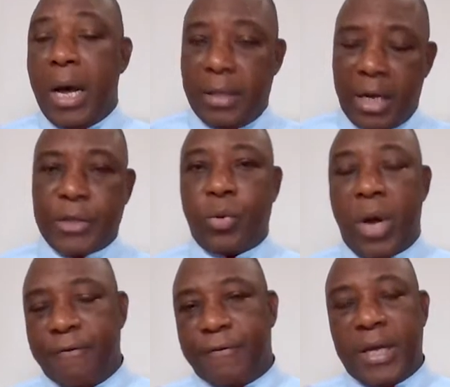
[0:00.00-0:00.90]
And that is
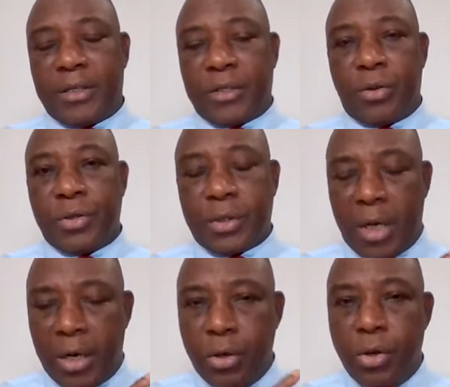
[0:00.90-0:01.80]
why investors
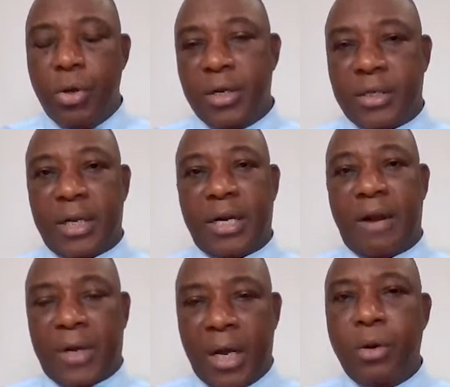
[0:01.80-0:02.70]
are looking
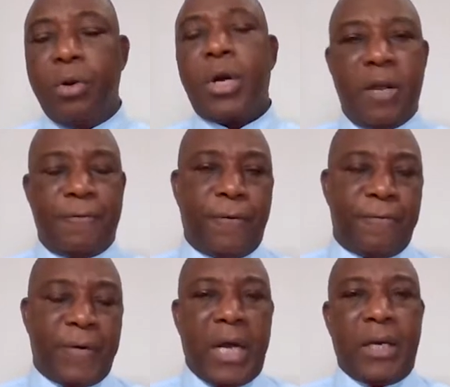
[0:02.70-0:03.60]
for
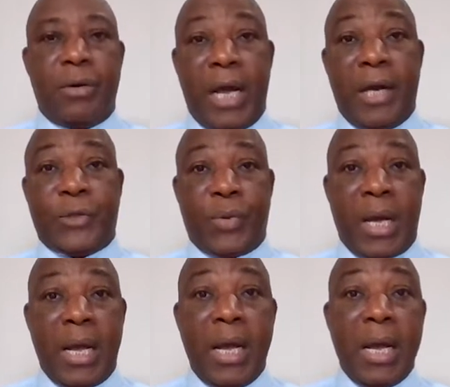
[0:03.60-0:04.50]
value
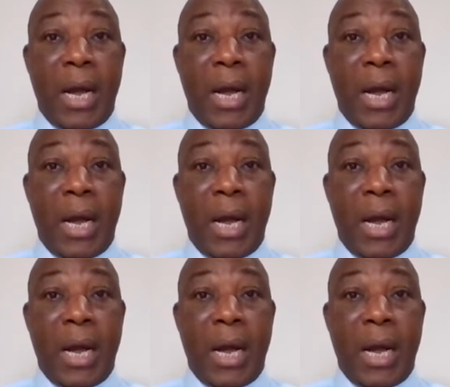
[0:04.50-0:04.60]
elsewhere